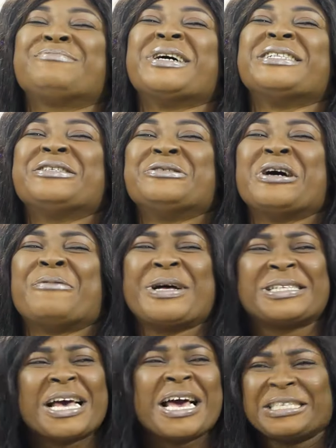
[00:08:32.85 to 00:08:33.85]
white
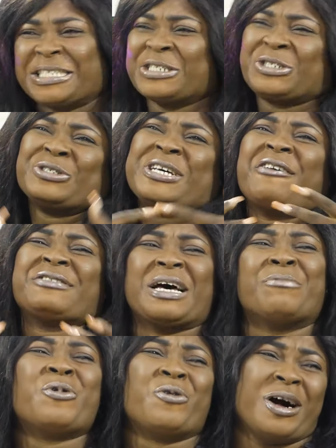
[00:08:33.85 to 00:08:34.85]
material, she should have
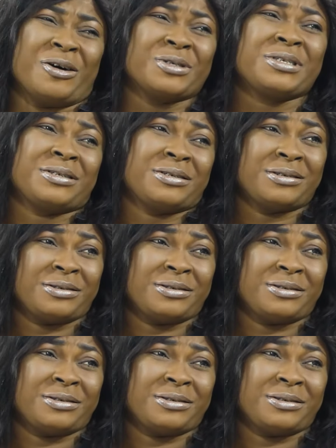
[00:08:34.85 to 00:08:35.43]
some morals.